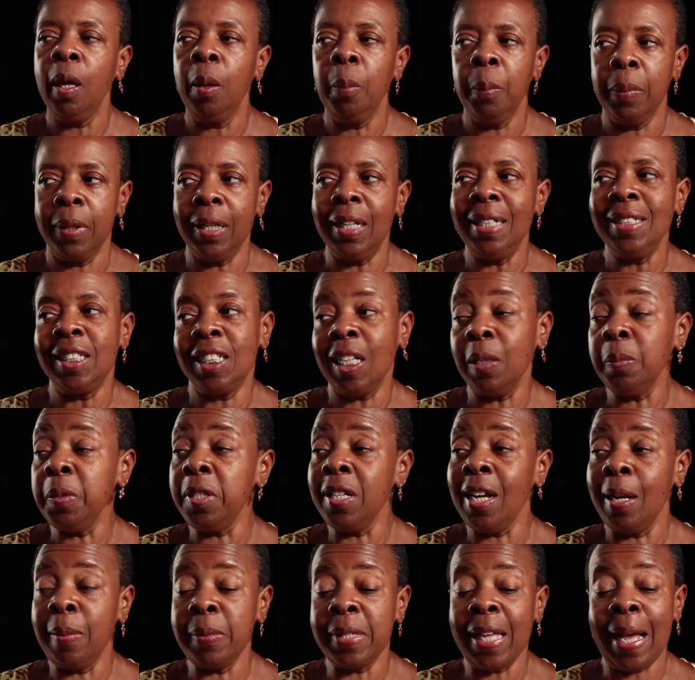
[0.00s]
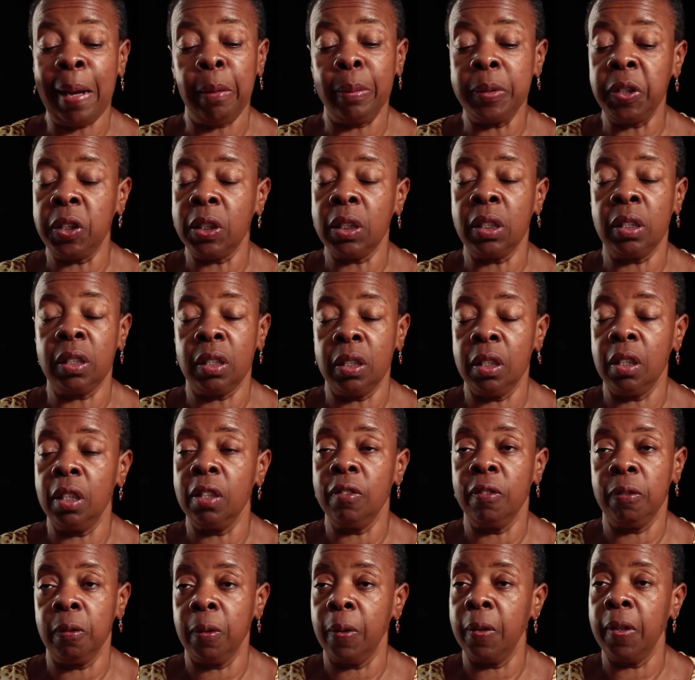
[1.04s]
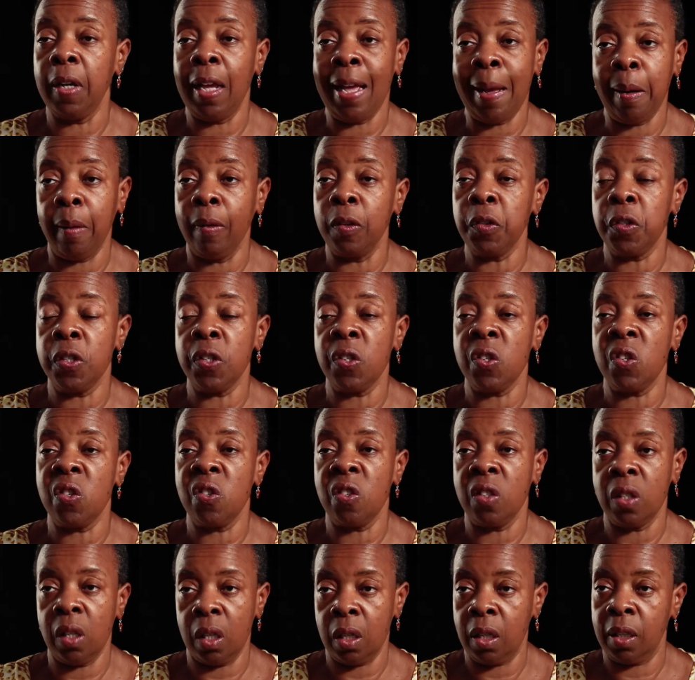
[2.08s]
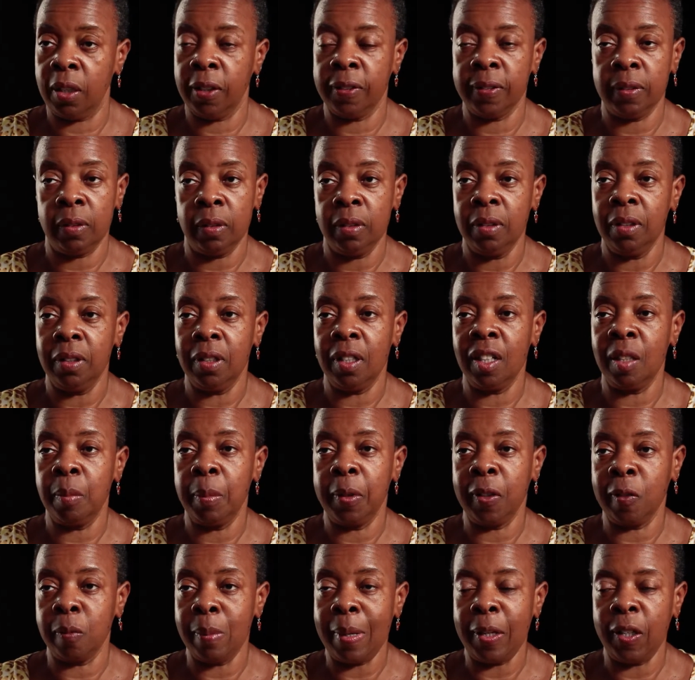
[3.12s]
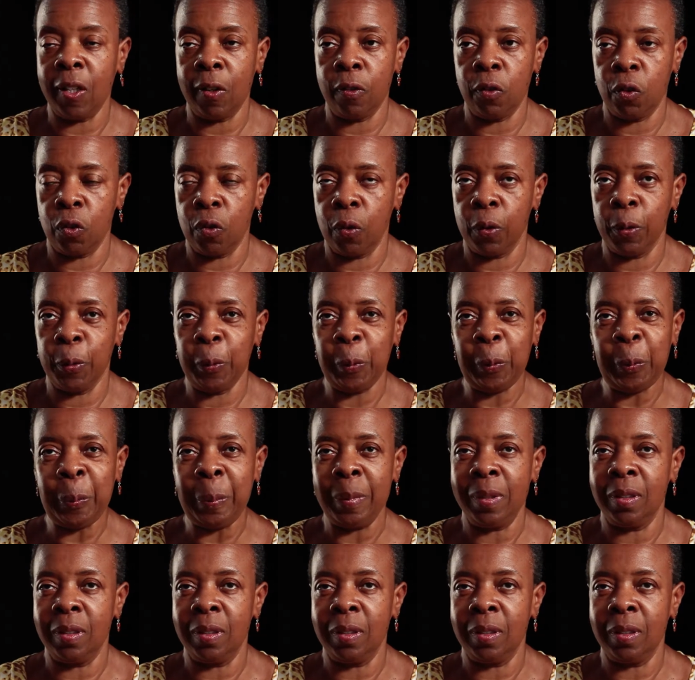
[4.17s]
And sometimes I was just sitting for an hour, just sitting in the middle of my living room,